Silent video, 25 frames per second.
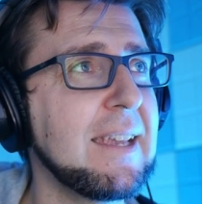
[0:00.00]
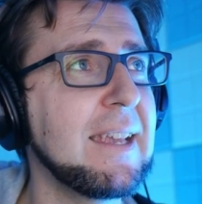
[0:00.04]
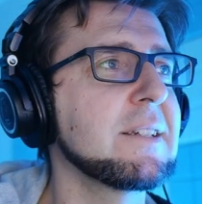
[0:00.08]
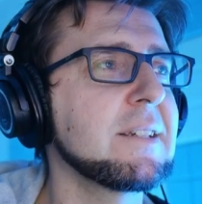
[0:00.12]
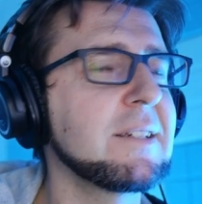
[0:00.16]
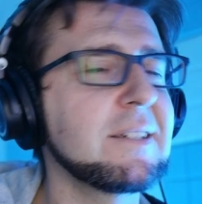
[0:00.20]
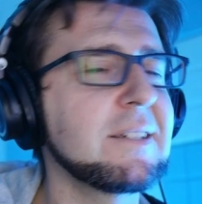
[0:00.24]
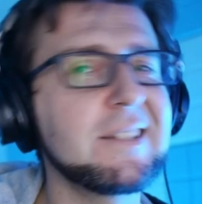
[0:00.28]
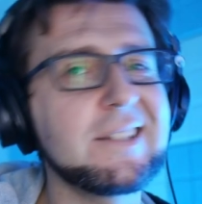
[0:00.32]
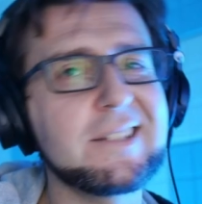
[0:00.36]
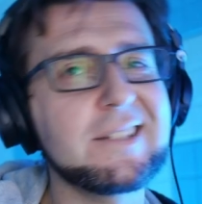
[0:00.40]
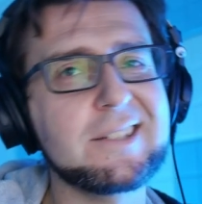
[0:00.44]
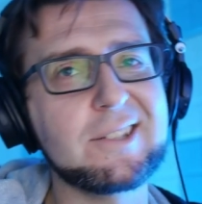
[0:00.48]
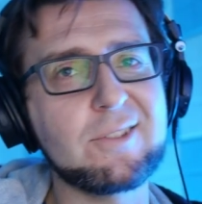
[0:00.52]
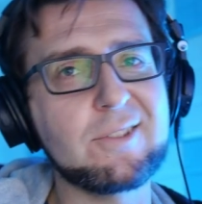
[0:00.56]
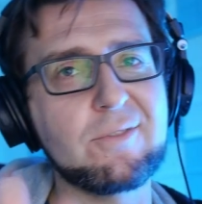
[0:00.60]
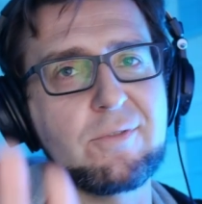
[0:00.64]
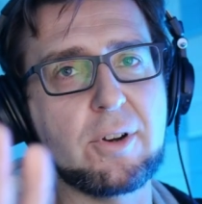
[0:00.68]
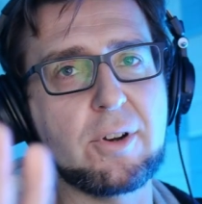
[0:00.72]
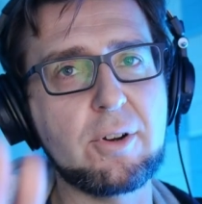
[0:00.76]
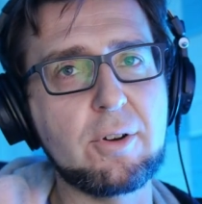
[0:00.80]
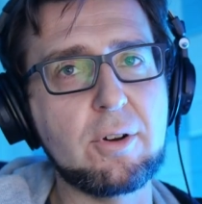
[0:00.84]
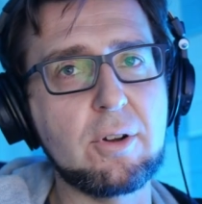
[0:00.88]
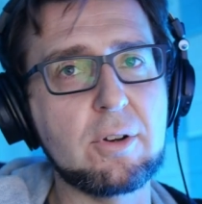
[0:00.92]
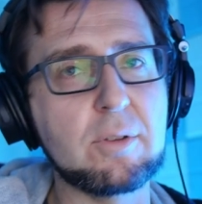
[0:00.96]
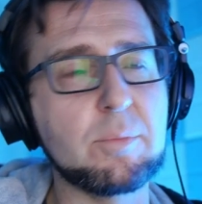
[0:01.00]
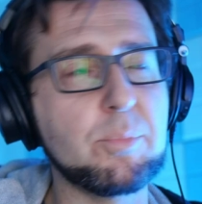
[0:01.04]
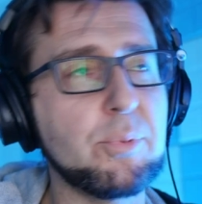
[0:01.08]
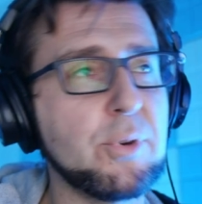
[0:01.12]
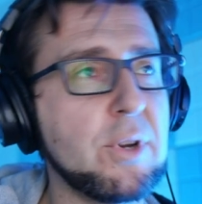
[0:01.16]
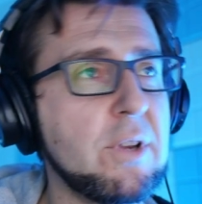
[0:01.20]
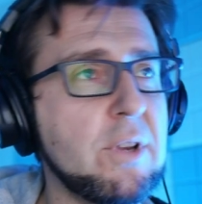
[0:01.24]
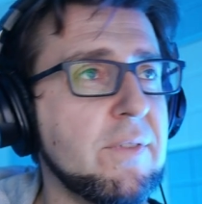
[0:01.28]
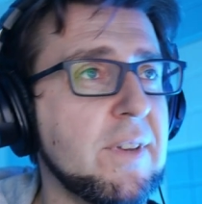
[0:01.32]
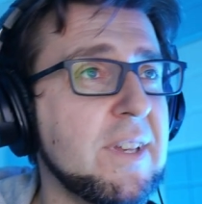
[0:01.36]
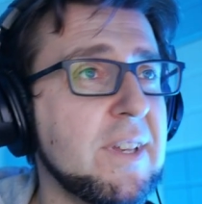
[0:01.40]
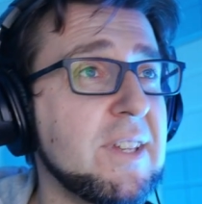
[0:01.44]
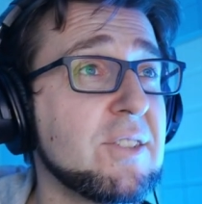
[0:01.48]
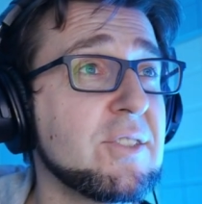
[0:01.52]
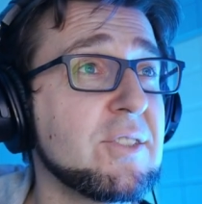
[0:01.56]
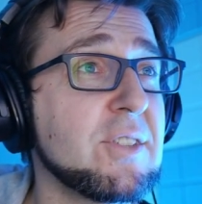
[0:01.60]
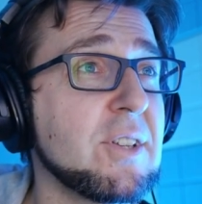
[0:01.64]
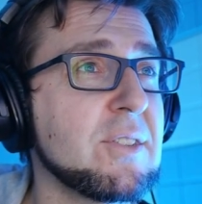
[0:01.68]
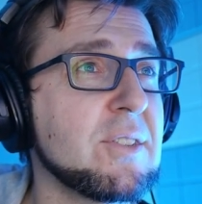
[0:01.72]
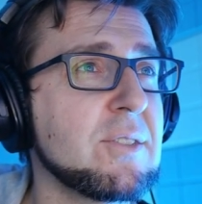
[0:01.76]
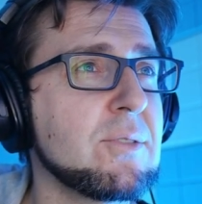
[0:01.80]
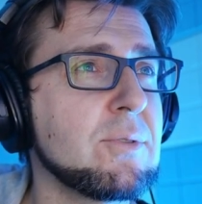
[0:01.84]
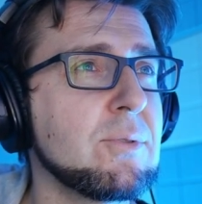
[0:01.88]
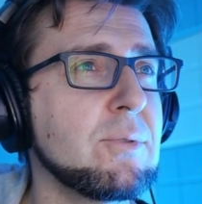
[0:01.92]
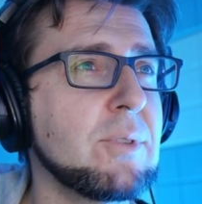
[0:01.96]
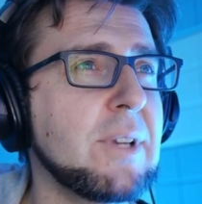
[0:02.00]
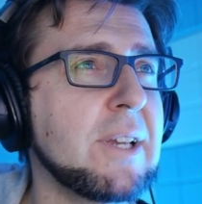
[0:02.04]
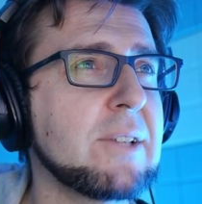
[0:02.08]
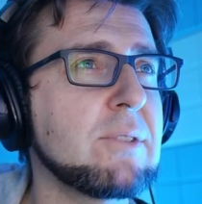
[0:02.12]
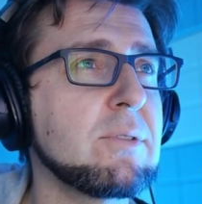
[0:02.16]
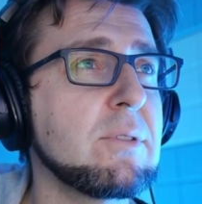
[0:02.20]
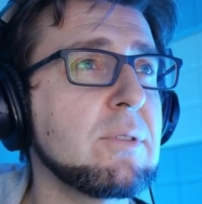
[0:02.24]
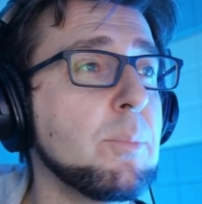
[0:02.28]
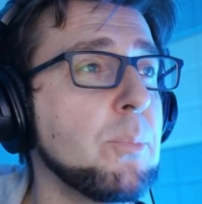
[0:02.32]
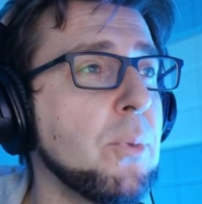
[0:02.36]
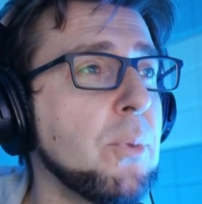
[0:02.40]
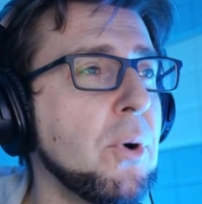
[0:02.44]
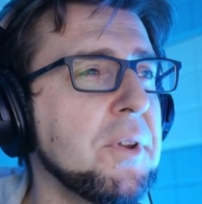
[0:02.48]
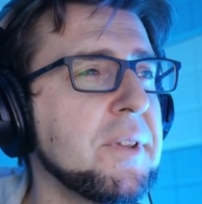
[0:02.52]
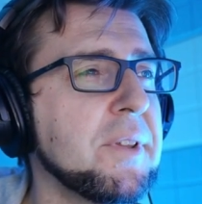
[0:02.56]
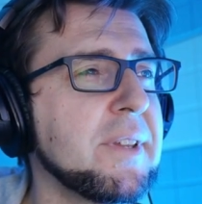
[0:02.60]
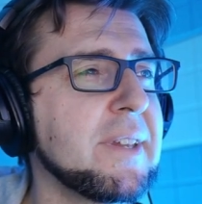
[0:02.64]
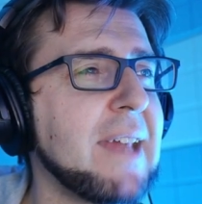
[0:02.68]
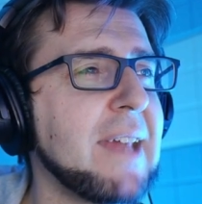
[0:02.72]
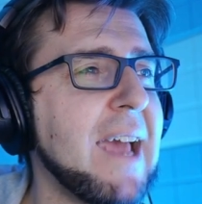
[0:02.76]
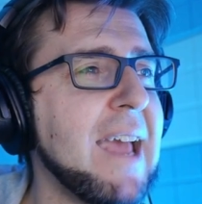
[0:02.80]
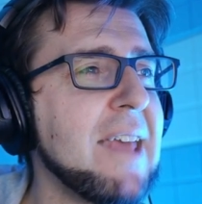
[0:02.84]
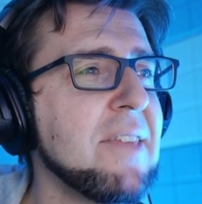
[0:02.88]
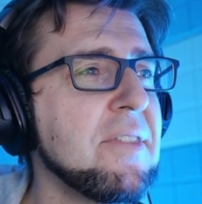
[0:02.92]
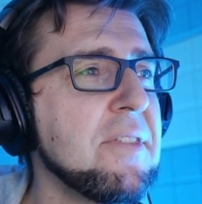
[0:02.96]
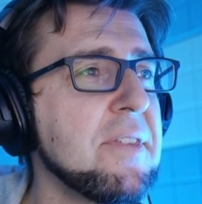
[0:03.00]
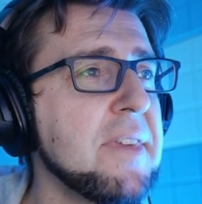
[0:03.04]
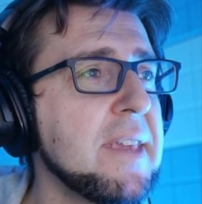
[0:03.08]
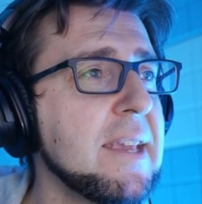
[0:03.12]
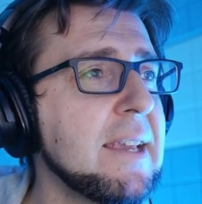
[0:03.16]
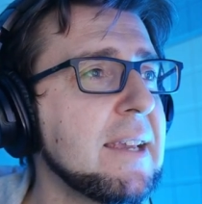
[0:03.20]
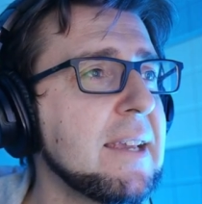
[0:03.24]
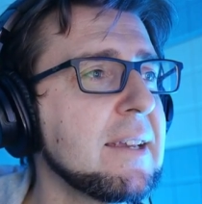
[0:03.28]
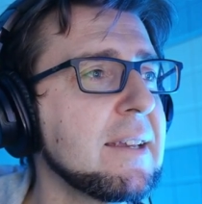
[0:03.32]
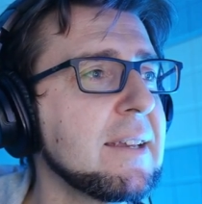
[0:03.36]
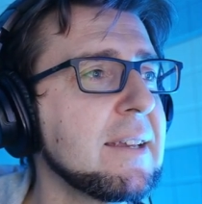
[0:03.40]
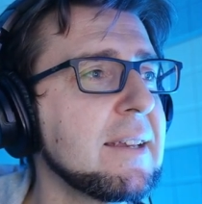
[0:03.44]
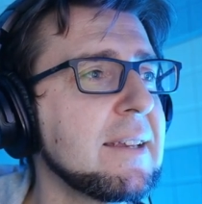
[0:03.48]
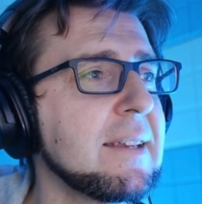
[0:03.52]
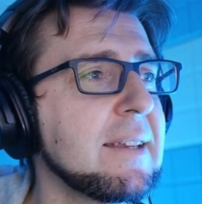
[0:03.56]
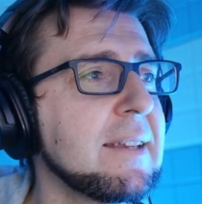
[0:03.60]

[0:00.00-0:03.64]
This is a very long preface just to get to the point. And I think